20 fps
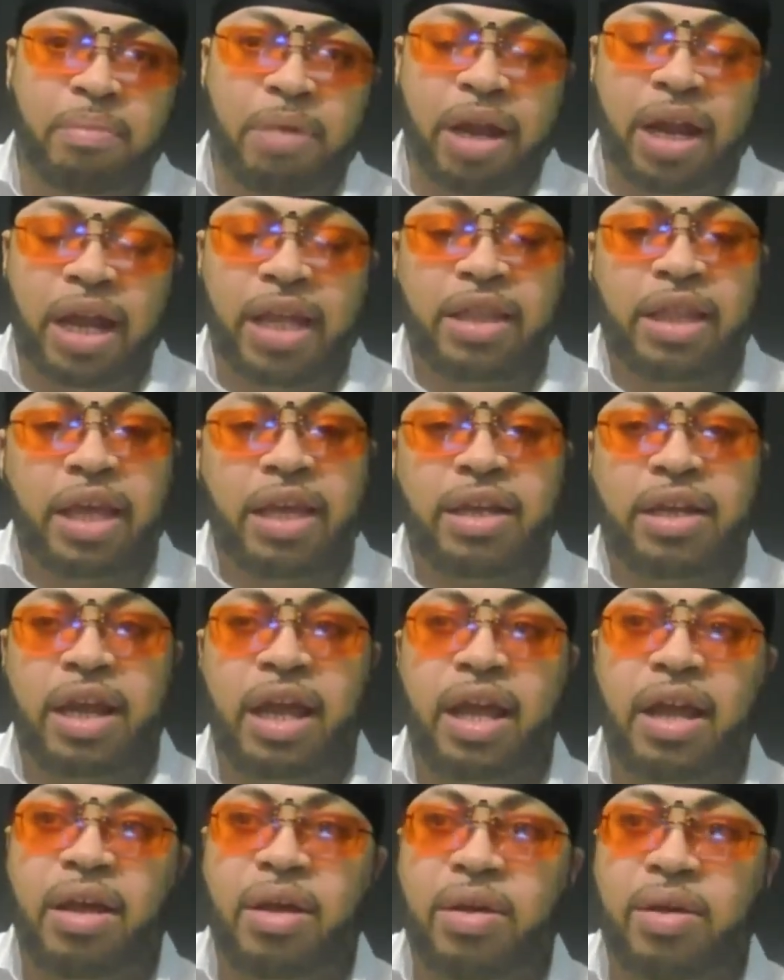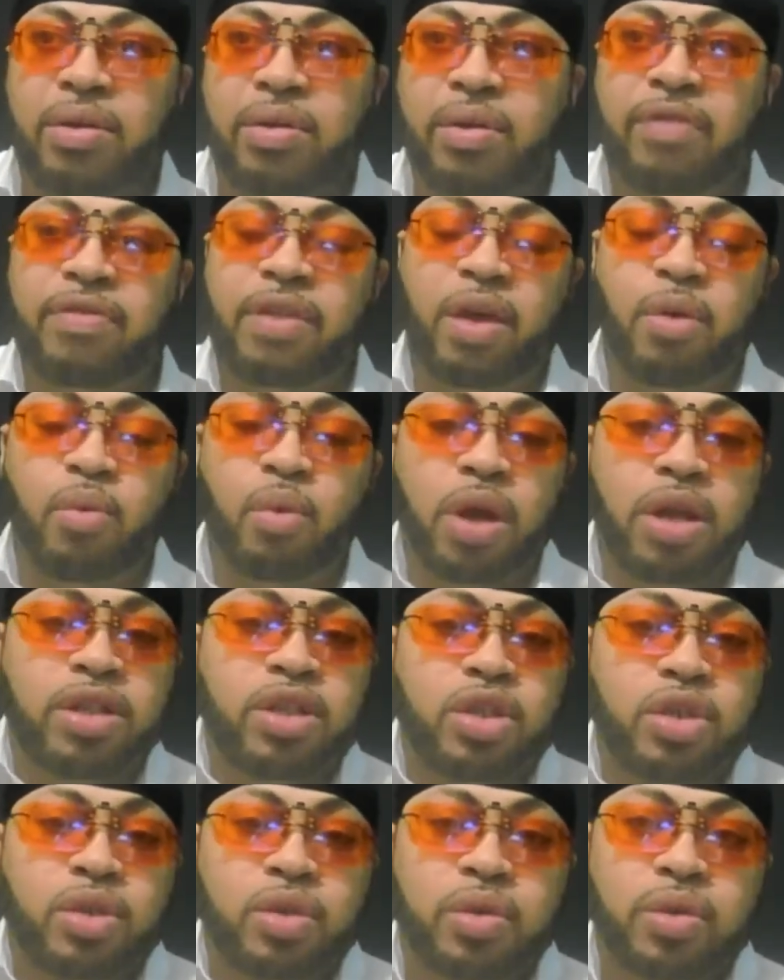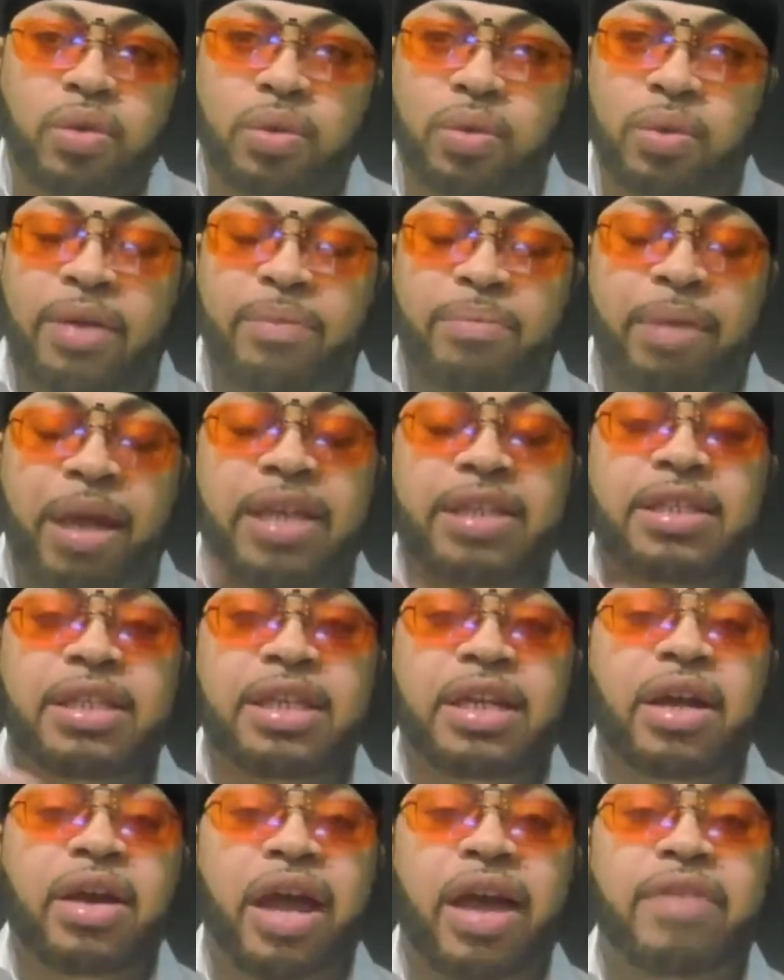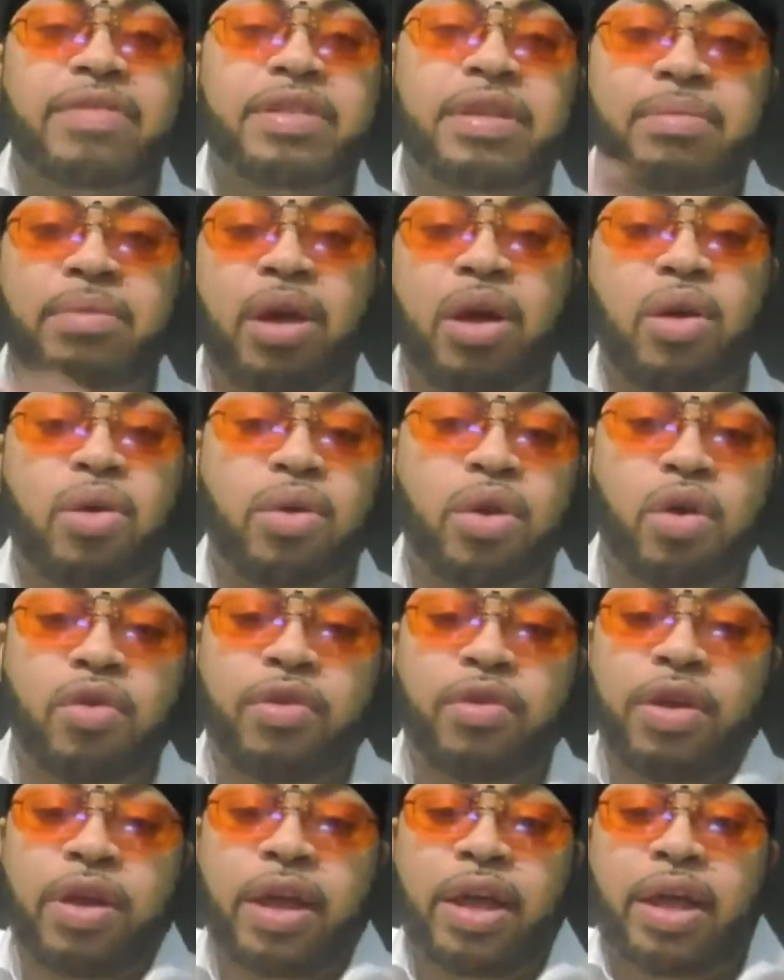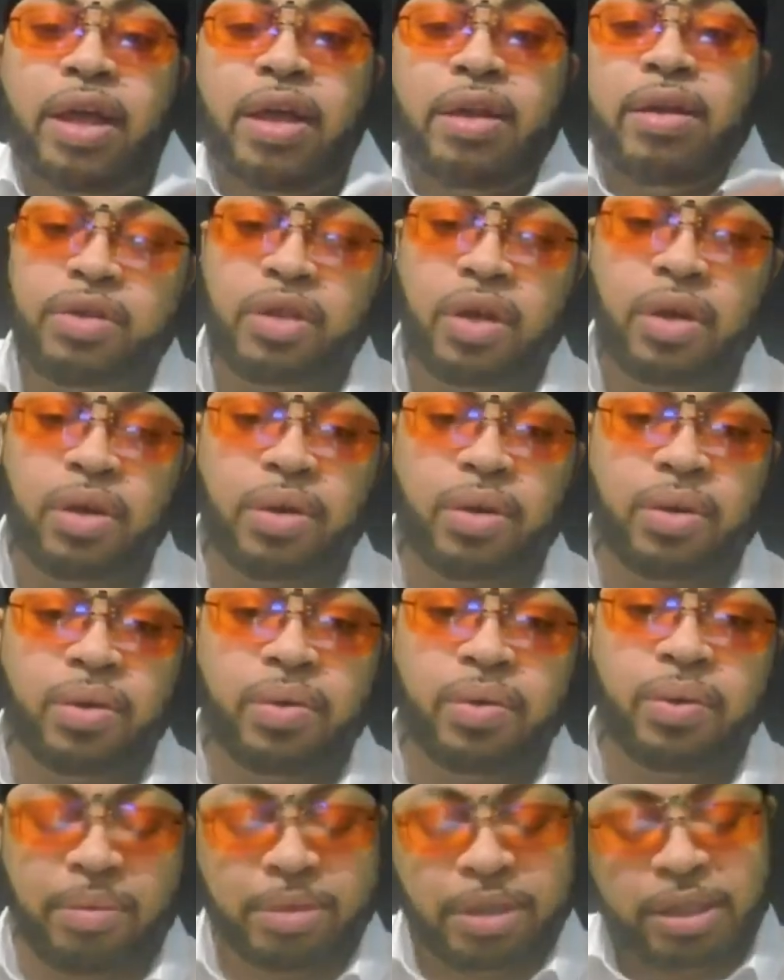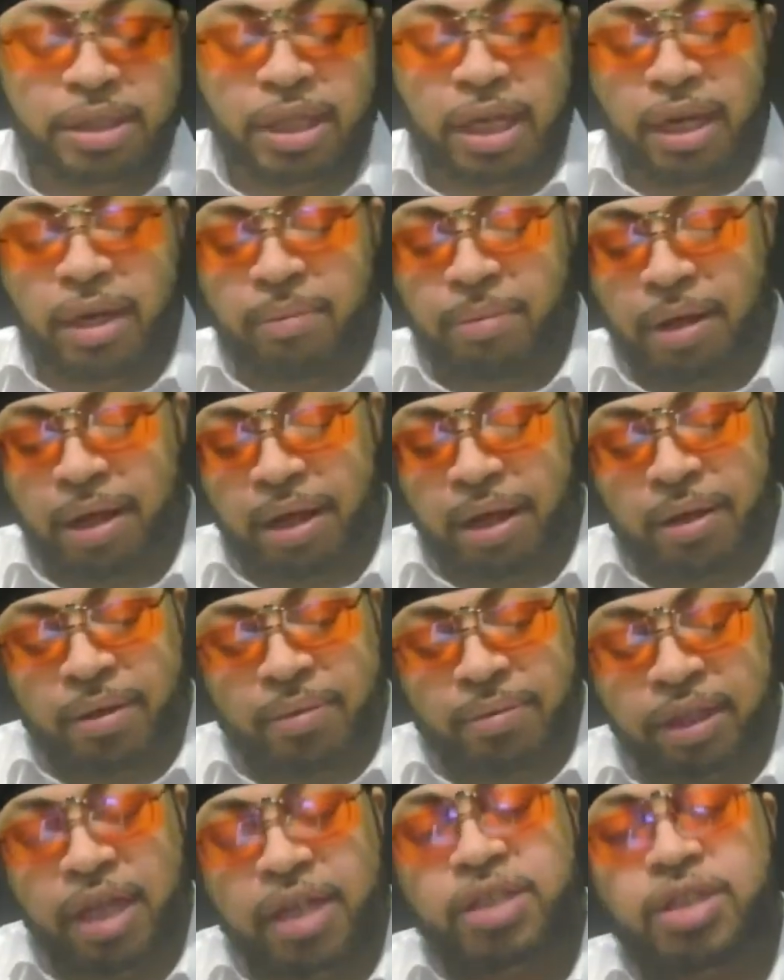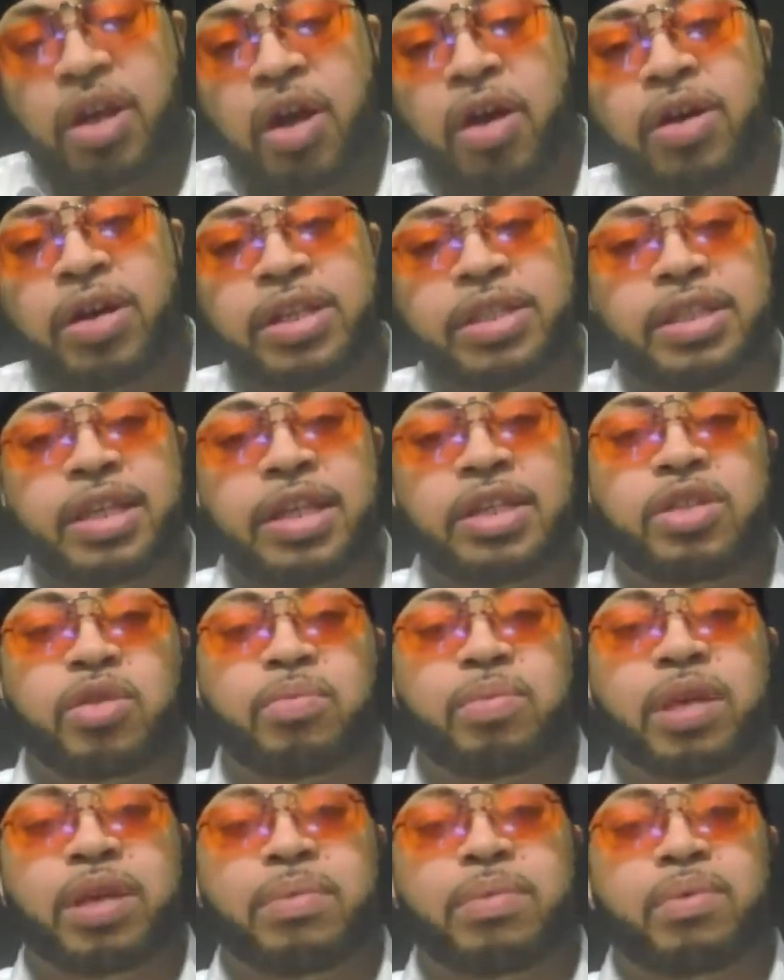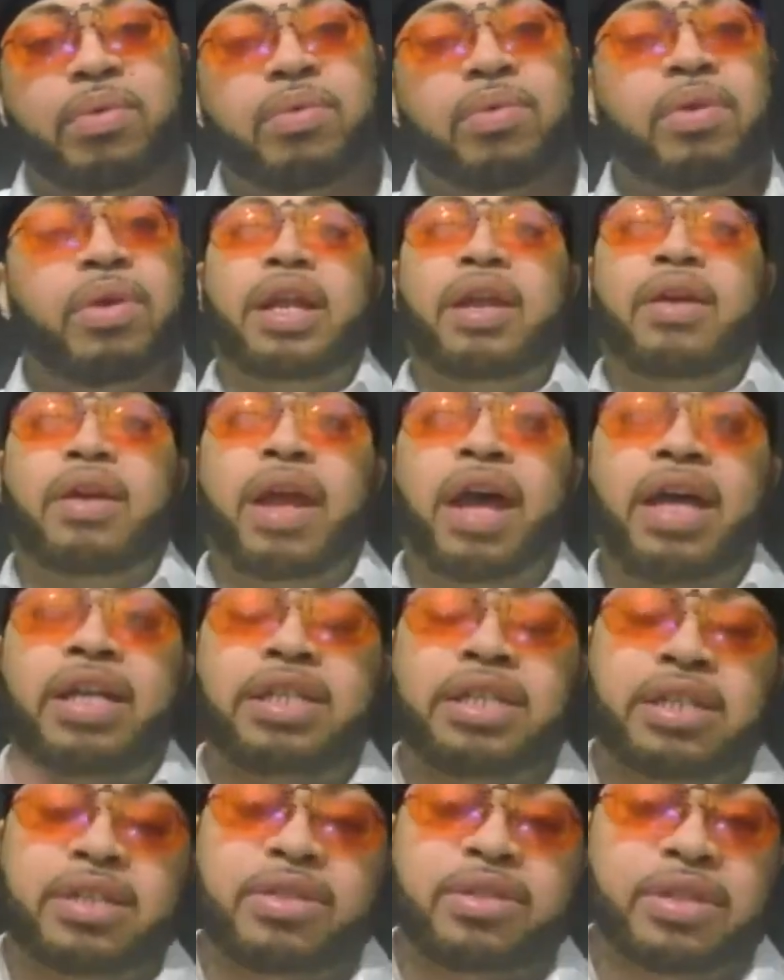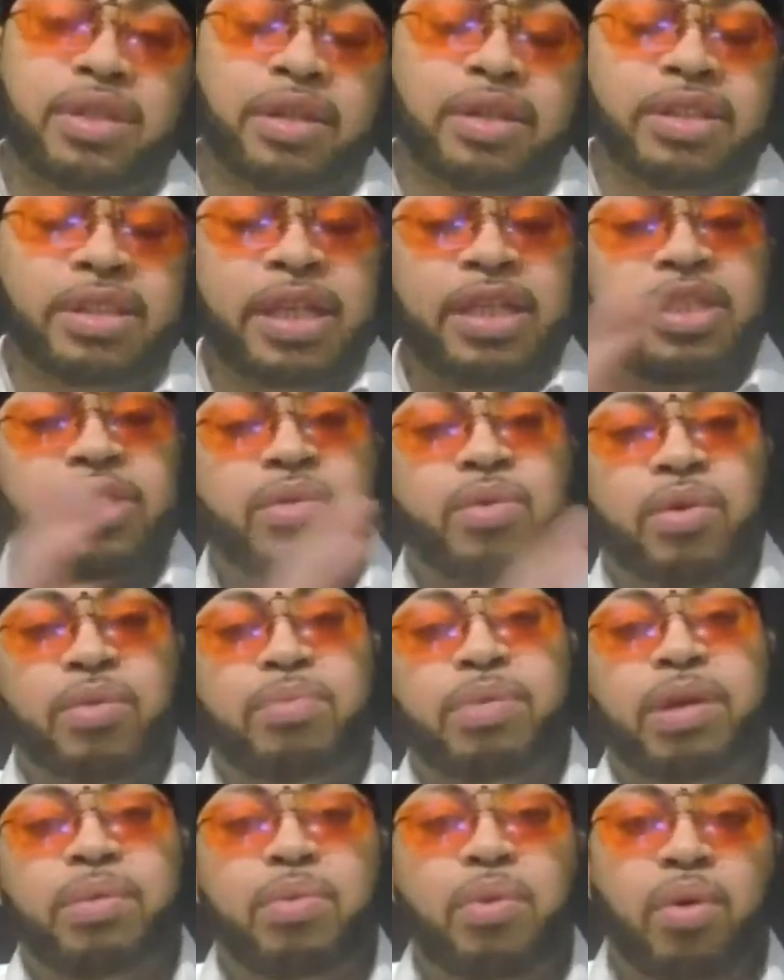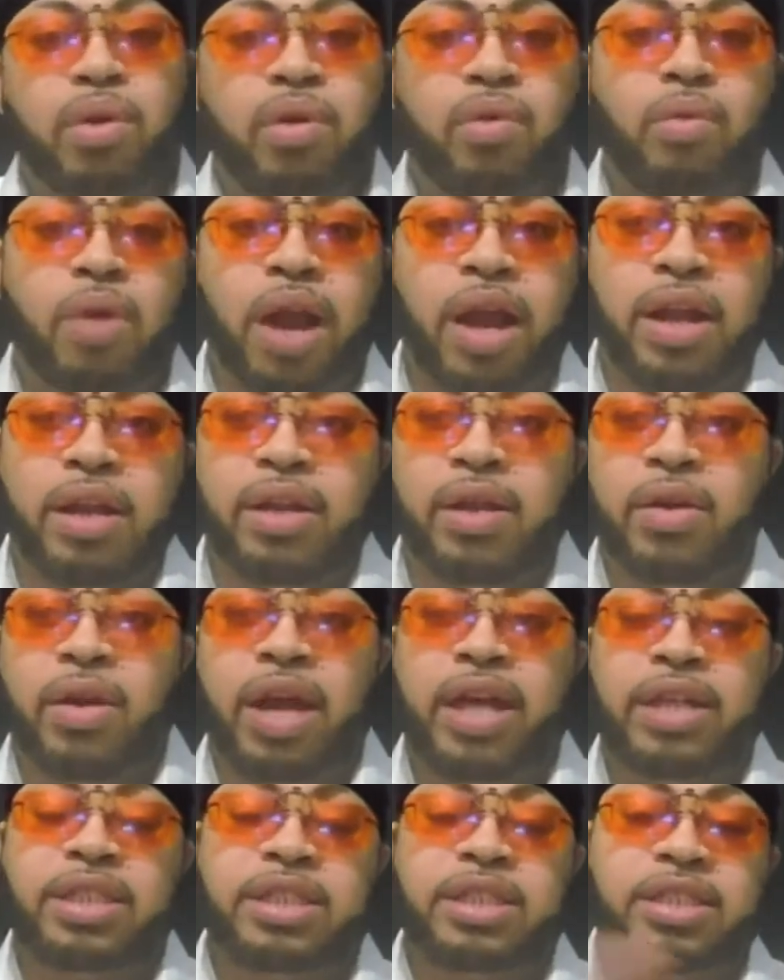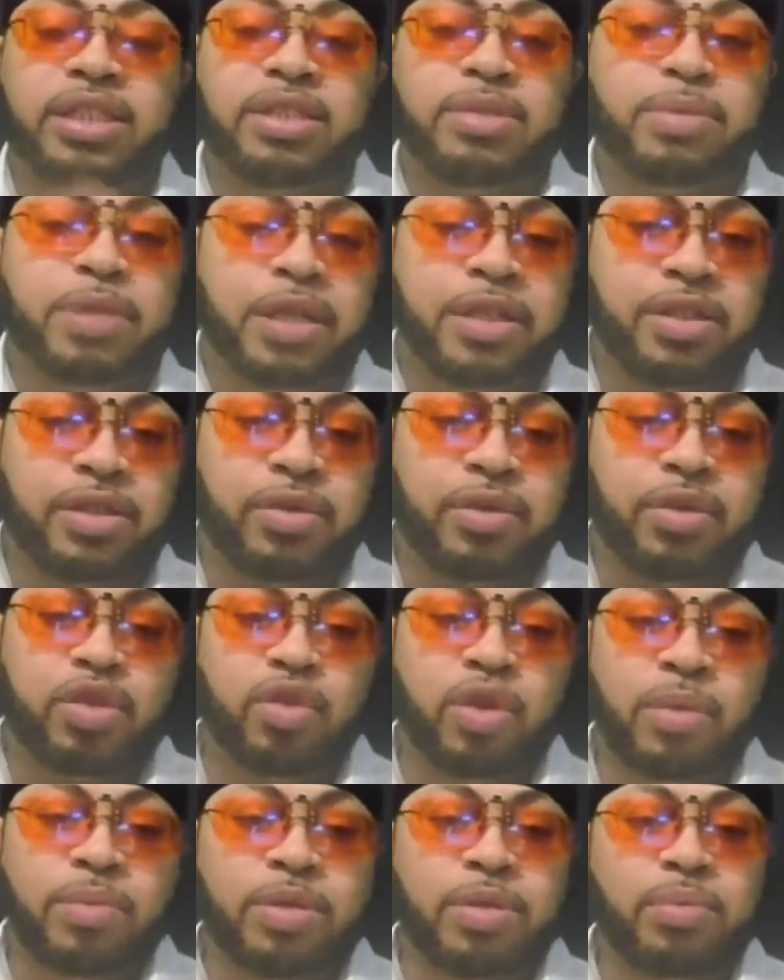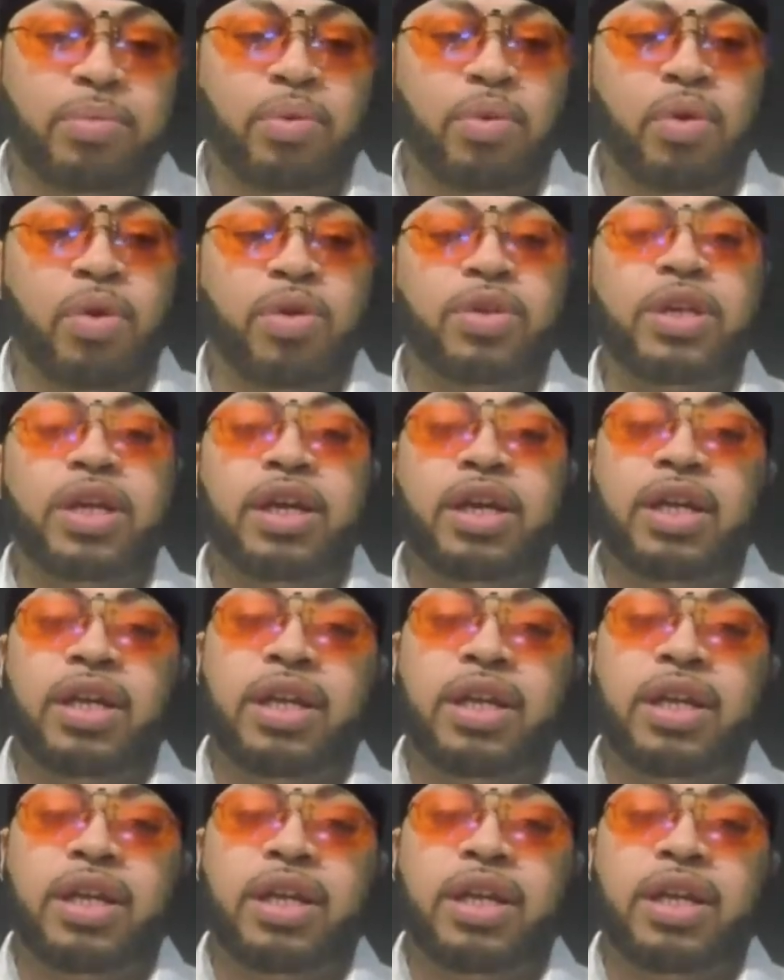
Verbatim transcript: But I think now, if they want to, it, basically they'll have something to hold over your head. So I'm just saying, man, they're starting to censor people, and they're not just censoring people on the right. They're not just censoring Trump supporters.